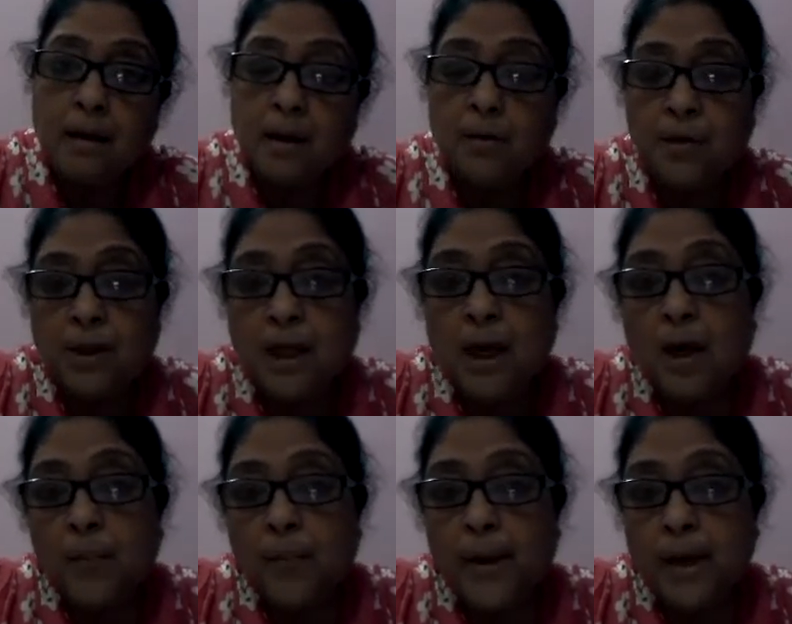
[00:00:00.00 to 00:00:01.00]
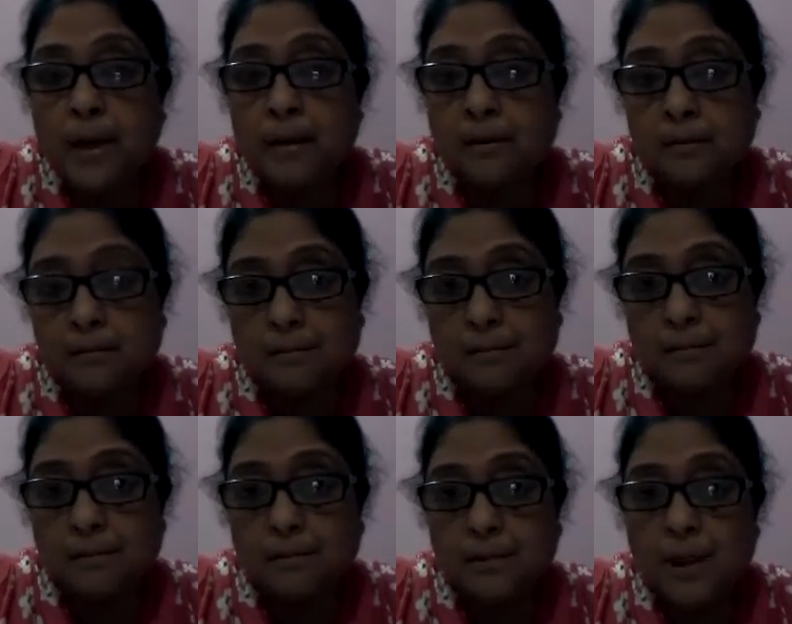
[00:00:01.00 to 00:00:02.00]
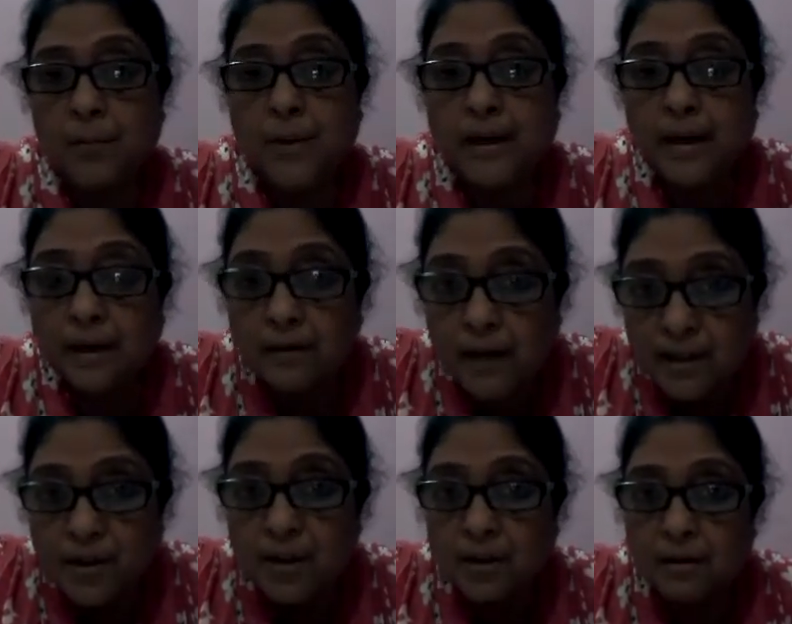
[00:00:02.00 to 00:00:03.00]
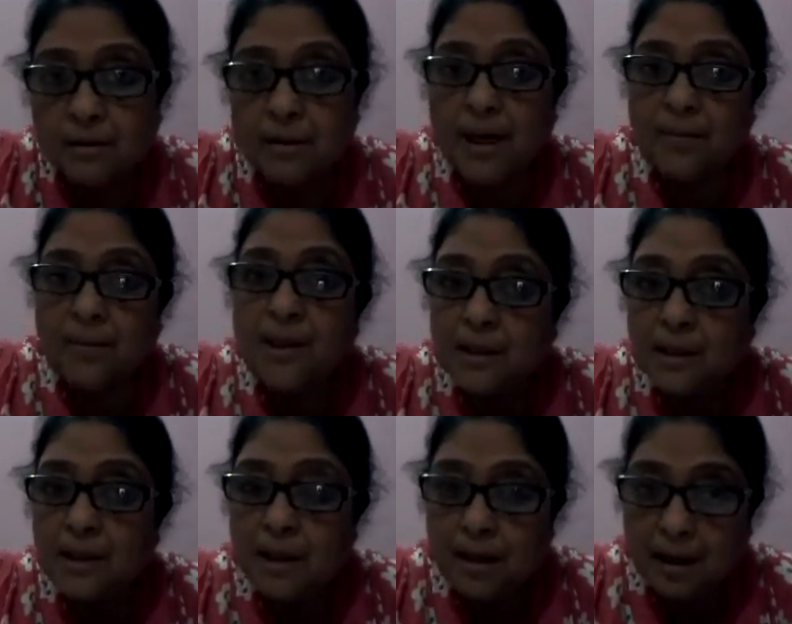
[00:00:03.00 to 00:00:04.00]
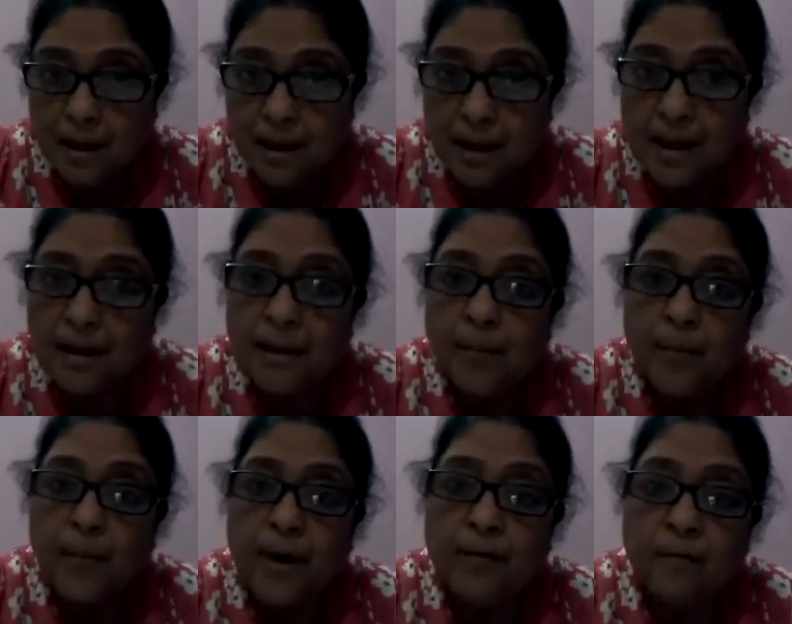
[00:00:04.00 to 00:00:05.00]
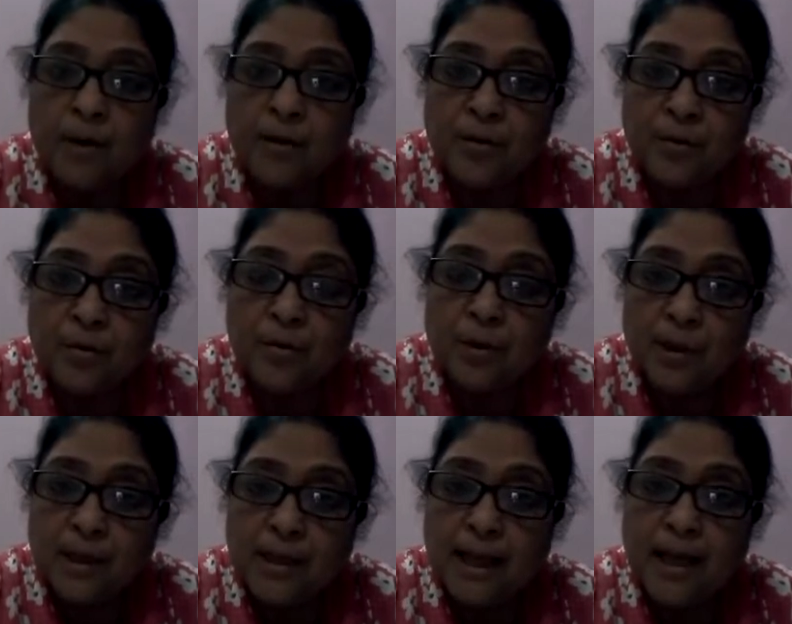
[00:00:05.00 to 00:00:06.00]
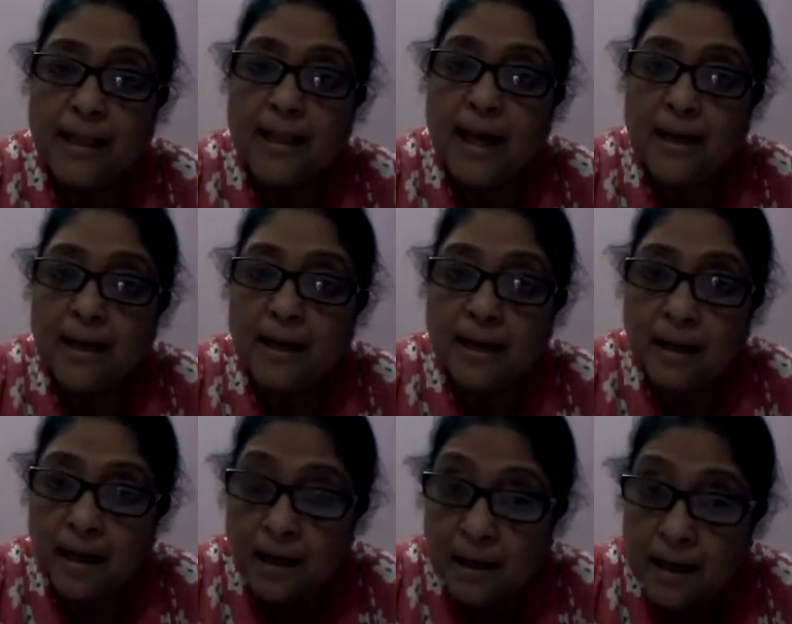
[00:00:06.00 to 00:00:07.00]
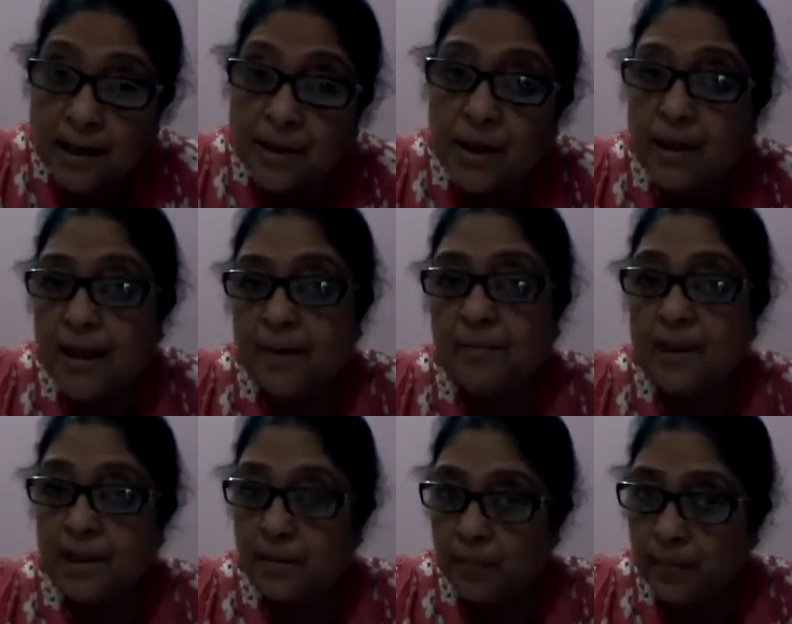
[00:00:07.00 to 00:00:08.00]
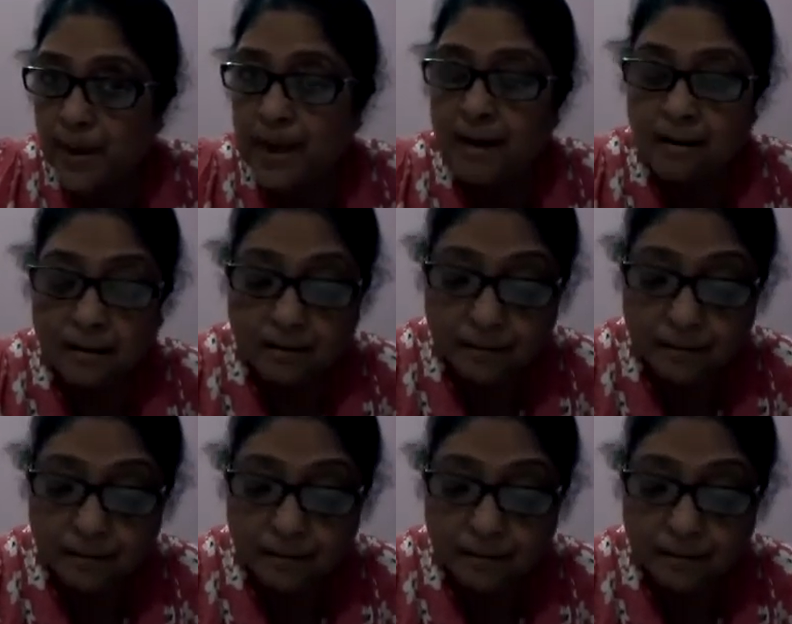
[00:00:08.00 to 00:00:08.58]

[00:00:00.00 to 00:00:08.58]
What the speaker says: you see a bear, meet a creature. That means here the poet wants to say that a creature, that means the bear,